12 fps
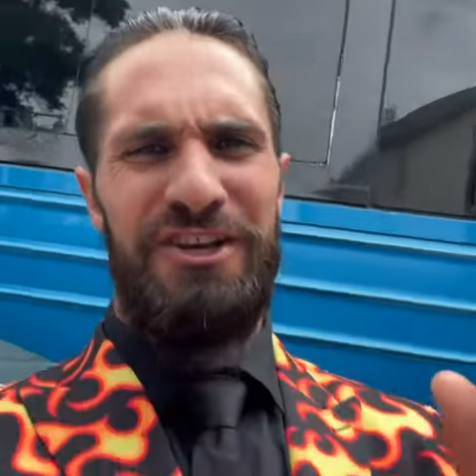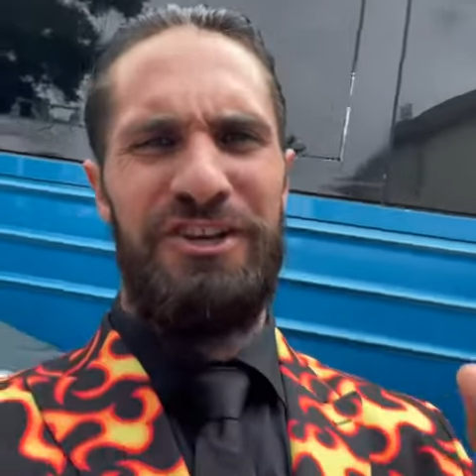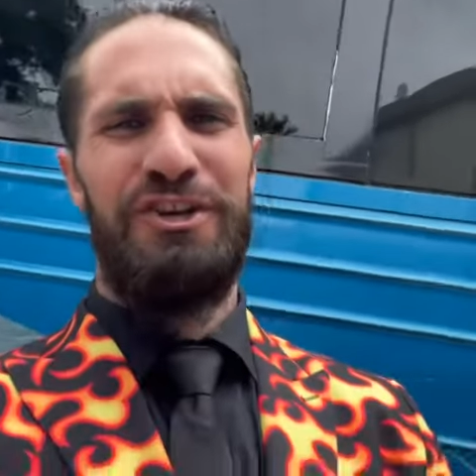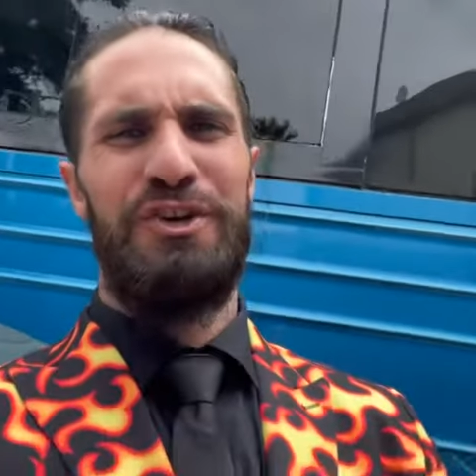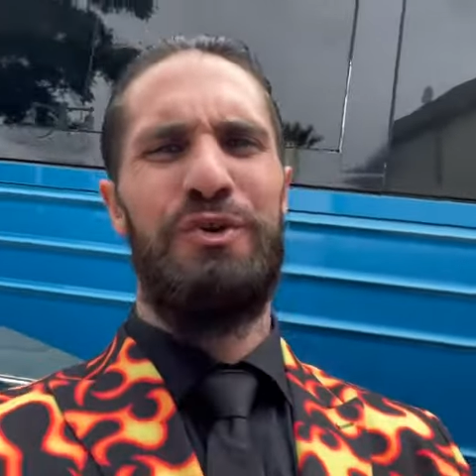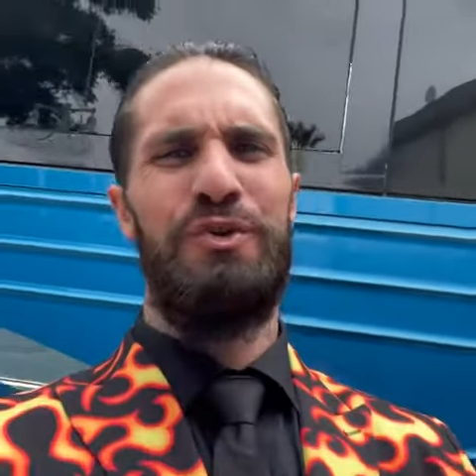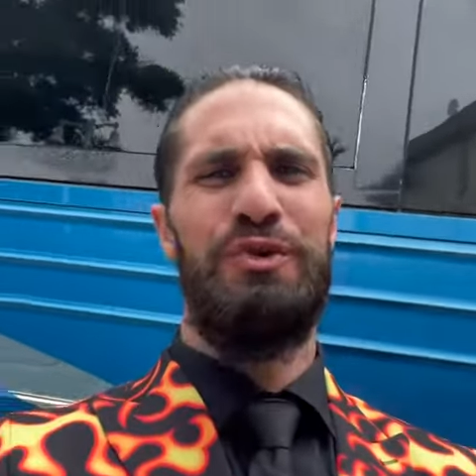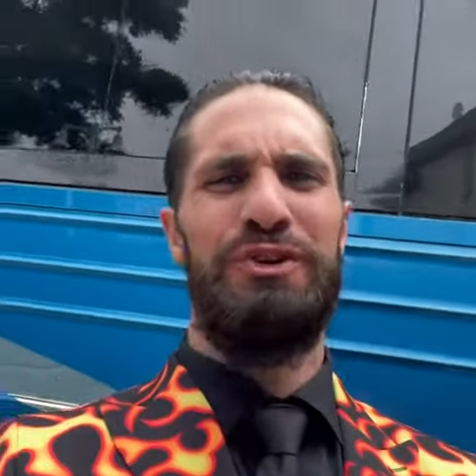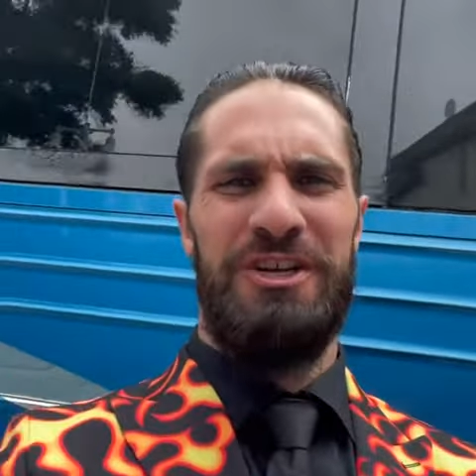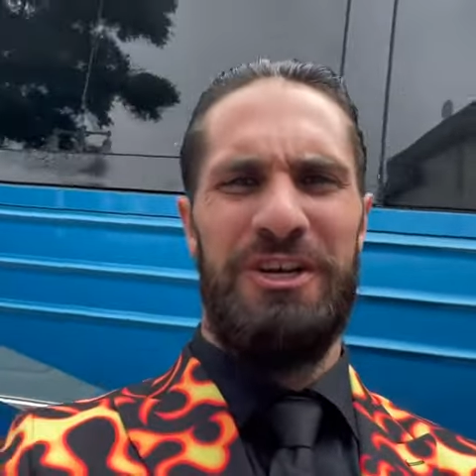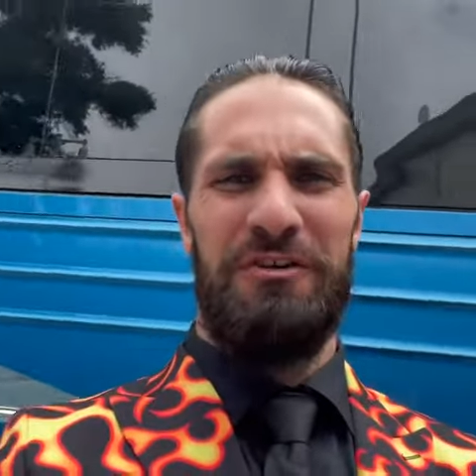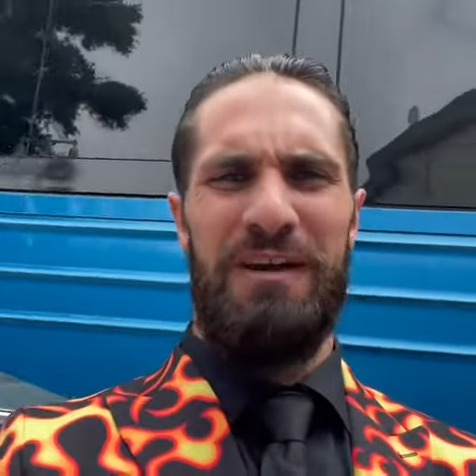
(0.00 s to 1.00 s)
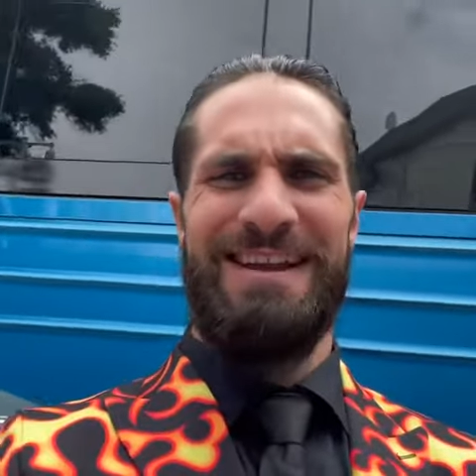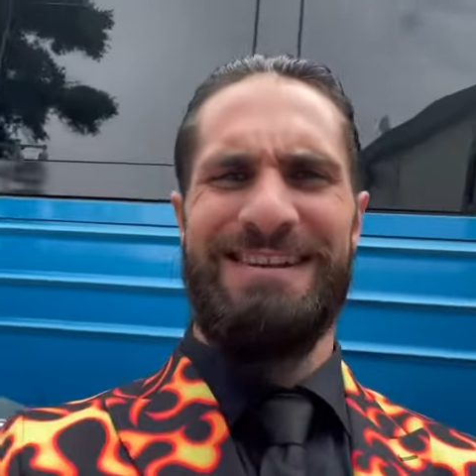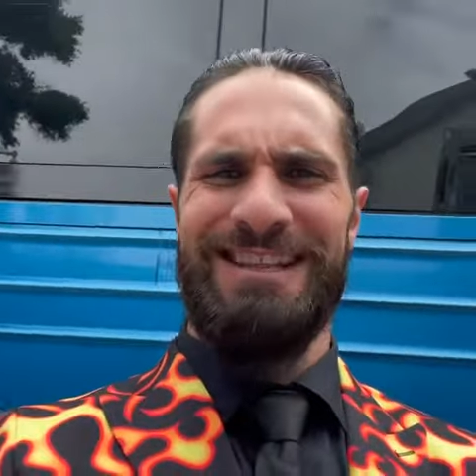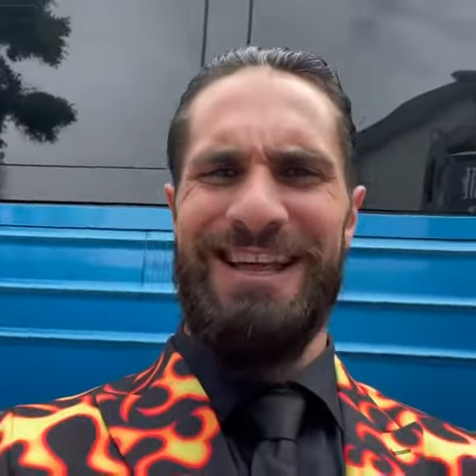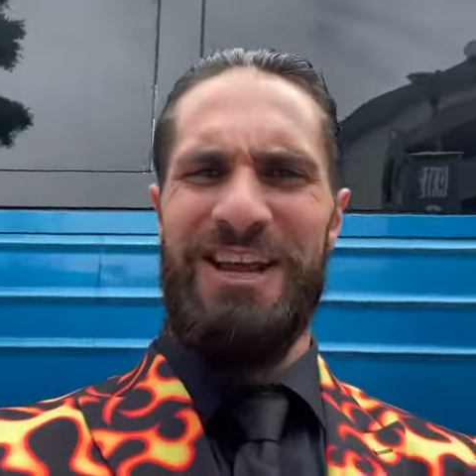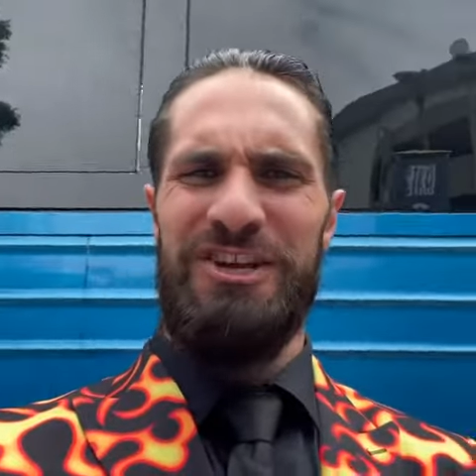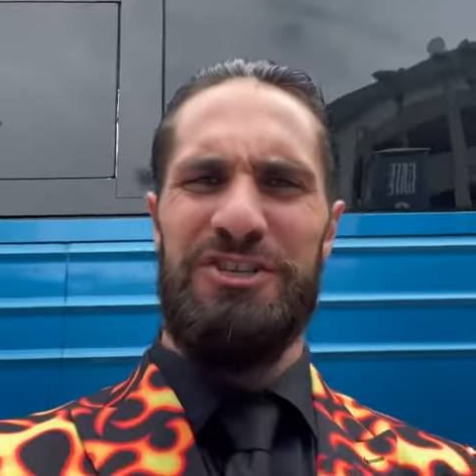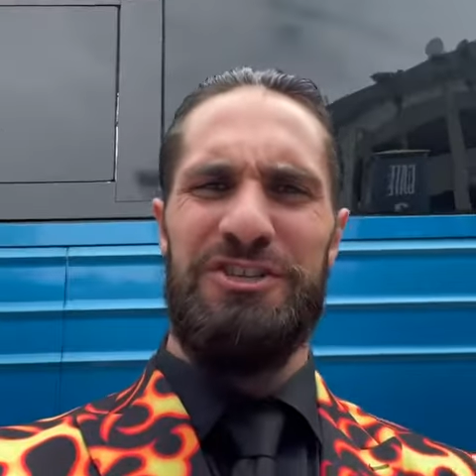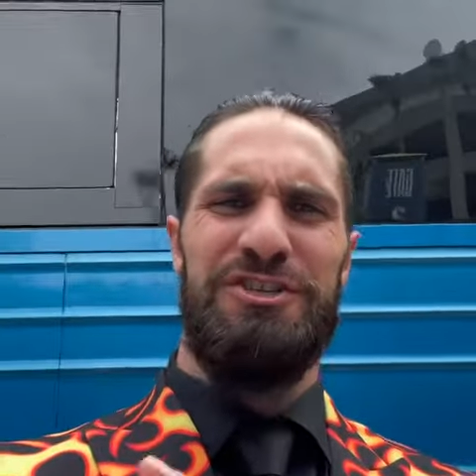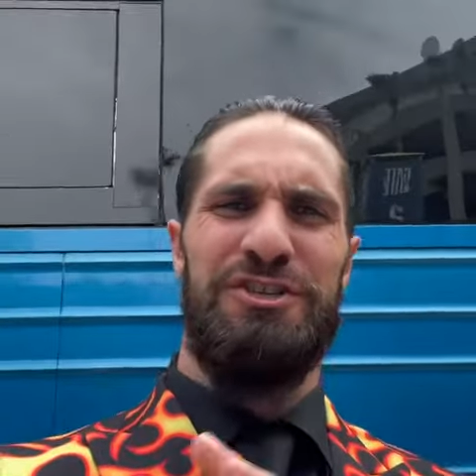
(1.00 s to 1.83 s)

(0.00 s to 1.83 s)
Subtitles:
Huge congratulations